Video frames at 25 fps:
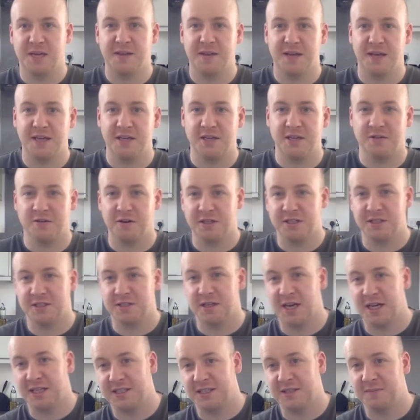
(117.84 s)
that in your
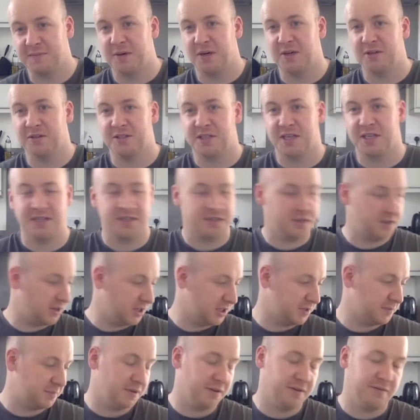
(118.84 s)
anti-post ahead.
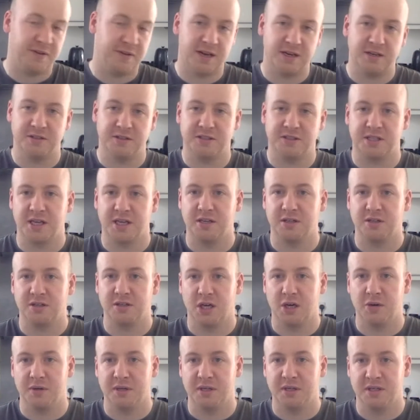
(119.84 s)
Nice bit of value to get you
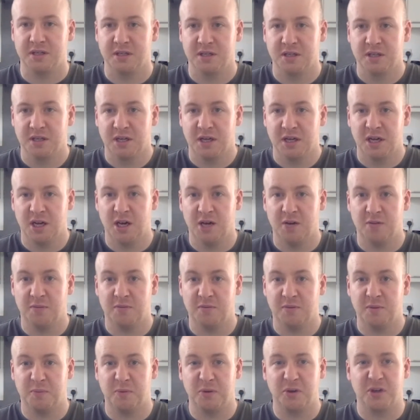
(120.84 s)
going.
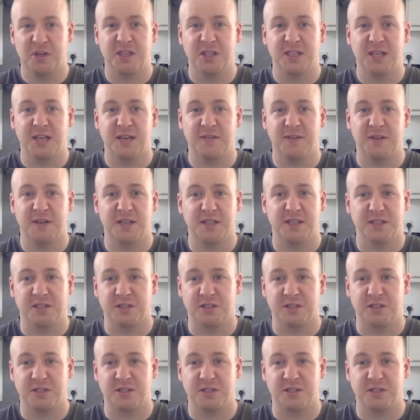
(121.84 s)
The bookies have it as a